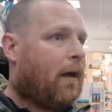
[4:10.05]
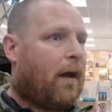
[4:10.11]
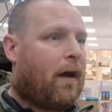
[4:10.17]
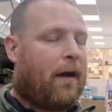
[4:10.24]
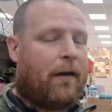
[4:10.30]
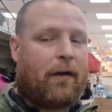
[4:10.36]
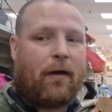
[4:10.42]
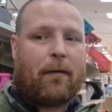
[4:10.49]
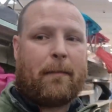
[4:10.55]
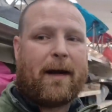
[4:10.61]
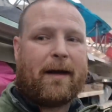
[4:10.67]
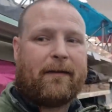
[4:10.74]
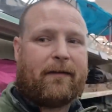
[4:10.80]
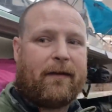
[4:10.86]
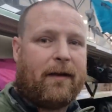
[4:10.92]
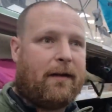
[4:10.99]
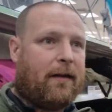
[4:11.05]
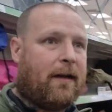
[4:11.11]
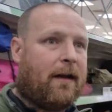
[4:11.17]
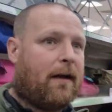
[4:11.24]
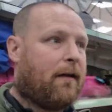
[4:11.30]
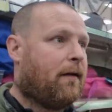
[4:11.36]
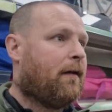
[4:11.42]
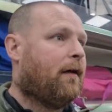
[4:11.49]
I only got a basket
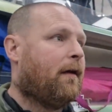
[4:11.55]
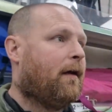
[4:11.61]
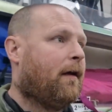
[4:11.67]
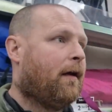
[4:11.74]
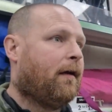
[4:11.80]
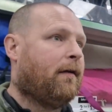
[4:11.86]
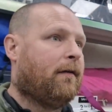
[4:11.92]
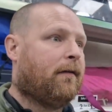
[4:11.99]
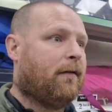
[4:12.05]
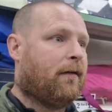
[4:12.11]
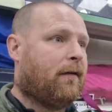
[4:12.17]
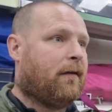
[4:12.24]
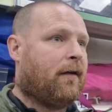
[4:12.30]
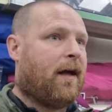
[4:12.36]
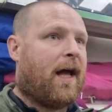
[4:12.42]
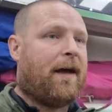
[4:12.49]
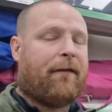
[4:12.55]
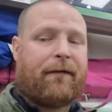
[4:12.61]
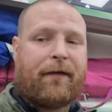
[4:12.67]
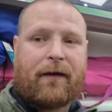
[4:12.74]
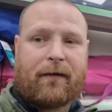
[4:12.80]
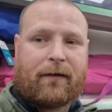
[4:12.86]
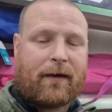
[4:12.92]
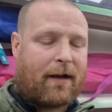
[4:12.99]
dinner and
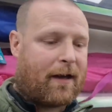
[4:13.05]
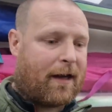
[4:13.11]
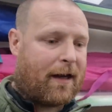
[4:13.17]
everything,